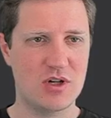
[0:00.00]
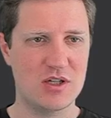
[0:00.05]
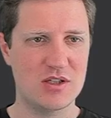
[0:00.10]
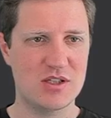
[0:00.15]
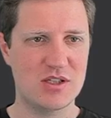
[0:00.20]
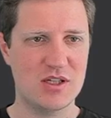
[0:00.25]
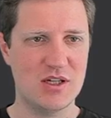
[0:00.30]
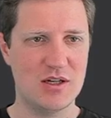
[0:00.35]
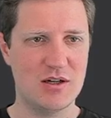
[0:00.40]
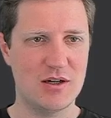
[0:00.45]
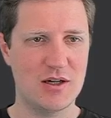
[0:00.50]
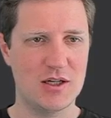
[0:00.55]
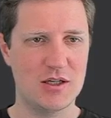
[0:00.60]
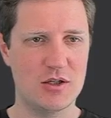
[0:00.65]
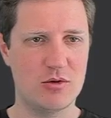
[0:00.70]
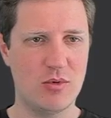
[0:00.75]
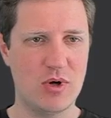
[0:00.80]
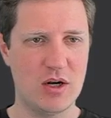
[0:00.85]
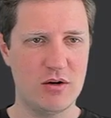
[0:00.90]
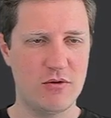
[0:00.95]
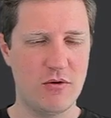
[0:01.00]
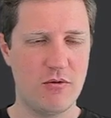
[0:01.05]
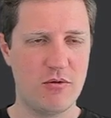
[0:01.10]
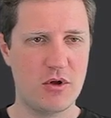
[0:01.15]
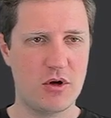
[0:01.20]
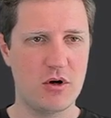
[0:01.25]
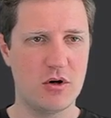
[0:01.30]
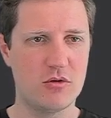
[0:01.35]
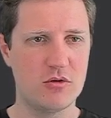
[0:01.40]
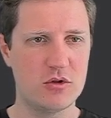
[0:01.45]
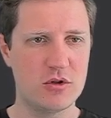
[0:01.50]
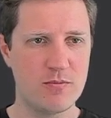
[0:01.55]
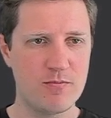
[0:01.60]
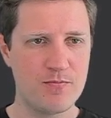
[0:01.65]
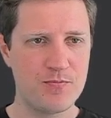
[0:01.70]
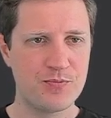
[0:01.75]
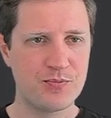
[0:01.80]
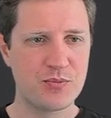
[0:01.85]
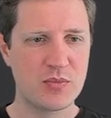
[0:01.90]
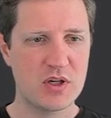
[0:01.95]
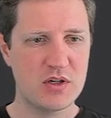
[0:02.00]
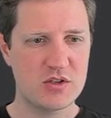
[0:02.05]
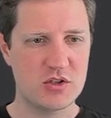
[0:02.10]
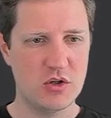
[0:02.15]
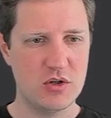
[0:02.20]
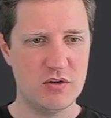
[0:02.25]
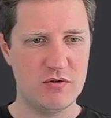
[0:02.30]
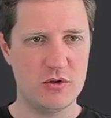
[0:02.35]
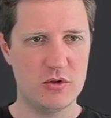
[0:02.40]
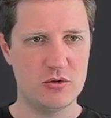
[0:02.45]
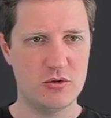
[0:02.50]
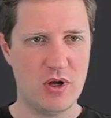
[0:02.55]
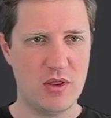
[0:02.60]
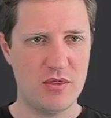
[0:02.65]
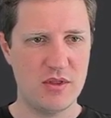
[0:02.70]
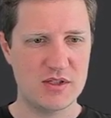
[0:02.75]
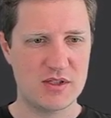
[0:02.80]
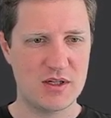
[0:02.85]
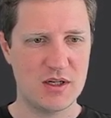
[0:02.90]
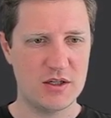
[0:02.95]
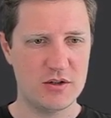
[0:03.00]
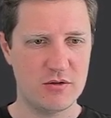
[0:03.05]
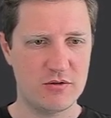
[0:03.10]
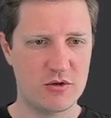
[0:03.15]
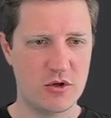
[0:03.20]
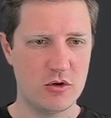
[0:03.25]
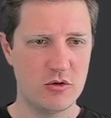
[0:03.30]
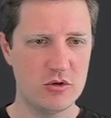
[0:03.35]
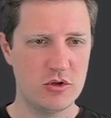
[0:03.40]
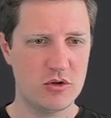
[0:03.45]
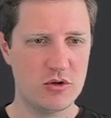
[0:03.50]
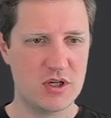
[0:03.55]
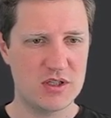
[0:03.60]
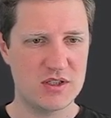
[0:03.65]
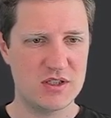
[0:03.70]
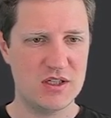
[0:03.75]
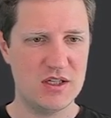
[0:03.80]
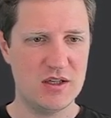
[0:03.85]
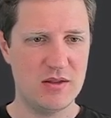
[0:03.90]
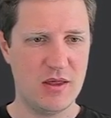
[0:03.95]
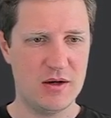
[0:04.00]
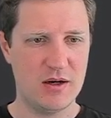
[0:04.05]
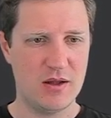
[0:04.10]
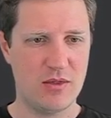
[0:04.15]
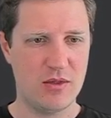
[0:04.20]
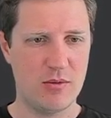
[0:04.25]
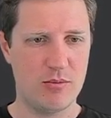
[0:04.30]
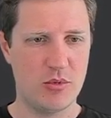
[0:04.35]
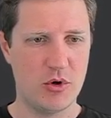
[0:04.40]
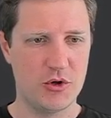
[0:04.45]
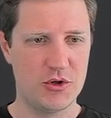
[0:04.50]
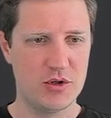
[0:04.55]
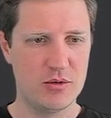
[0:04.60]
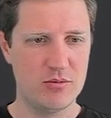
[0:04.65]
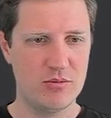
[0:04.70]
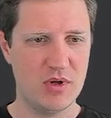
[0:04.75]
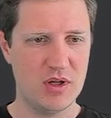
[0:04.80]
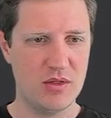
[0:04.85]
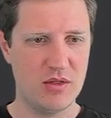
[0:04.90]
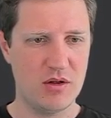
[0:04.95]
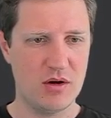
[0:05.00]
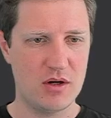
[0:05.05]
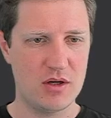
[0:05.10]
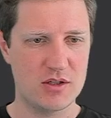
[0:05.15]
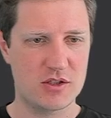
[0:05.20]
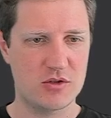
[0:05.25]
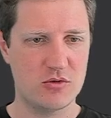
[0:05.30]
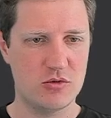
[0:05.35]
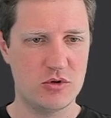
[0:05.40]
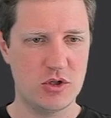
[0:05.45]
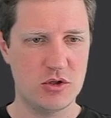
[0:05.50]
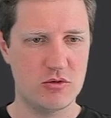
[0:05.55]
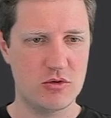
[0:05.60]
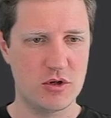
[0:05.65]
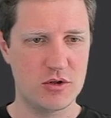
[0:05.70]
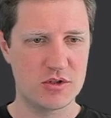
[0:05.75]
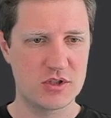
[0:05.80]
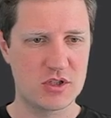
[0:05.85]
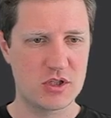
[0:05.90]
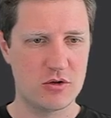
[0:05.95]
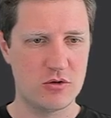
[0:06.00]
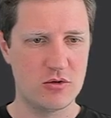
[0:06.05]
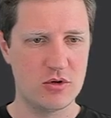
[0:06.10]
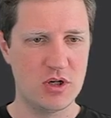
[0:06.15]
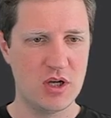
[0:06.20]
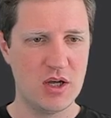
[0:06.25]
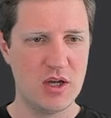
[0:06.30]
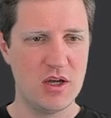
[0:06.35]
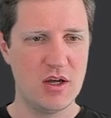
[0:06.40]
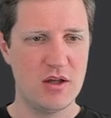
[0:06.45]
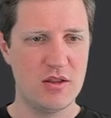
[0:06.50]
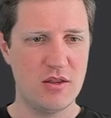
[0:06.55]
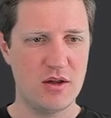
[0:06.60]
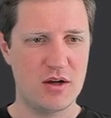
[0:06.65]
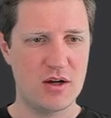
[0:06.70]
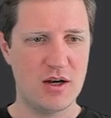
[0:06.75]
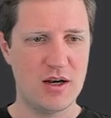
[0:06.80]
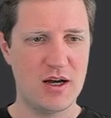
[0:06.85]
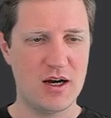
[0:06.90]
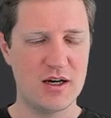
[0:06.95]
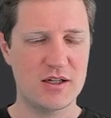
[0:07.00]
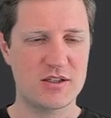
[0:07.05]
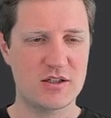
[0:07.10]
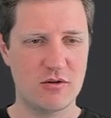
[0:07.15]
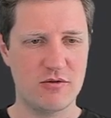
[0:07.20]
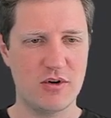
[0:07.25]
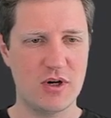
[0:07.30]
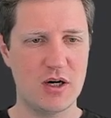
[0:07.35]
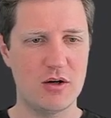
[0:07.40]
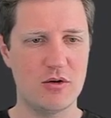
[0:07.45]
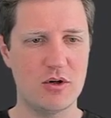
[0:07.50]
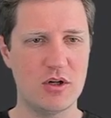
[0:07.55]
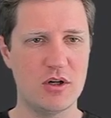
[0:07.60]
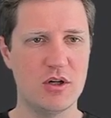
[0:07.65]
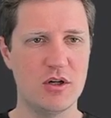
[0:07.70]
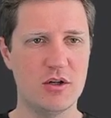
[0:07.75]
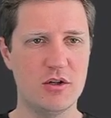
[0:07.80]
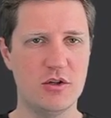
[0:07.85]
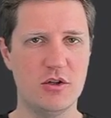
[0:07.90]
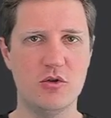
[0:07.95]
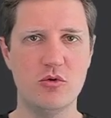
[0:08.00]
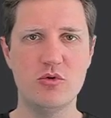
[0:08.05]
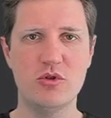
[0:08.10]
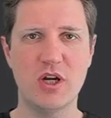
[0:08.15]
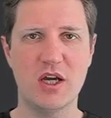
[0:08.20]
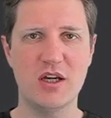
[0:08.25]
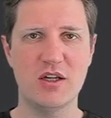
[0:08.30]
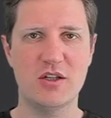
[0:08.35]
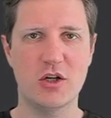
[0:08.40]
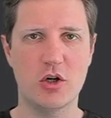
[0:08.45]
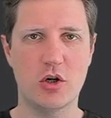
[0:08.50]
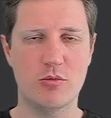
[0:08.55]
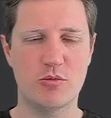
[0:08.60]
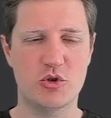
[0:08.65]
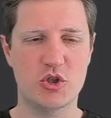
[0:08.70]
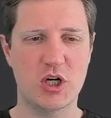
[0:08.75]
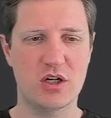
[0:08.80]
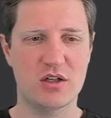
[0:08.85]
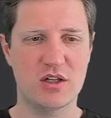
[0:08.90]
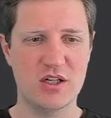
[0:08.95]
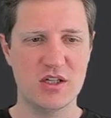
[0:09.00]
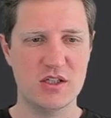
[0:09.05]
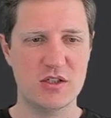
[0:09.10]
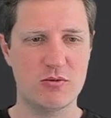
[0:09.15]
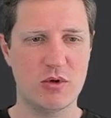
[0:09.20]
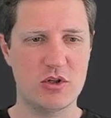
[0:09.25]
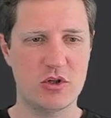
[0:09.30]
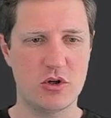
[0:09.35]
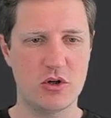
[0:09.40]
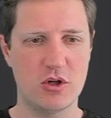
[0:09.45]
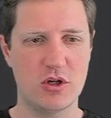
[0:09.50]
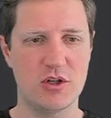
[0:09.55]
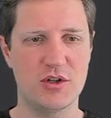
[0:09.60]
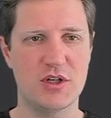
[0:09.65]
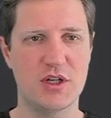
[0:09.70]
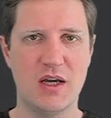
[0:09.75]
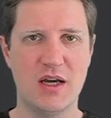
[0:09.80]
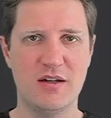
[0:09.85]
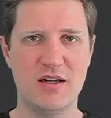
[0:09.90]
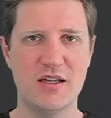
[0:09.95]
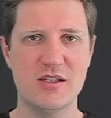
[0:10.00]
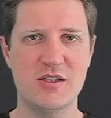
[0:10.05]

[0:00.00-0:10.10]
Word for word: can see in line 12 of the code. So if you run this line of code, you can see that at the bottom in the RStudio console, the class of our new data object is returned. And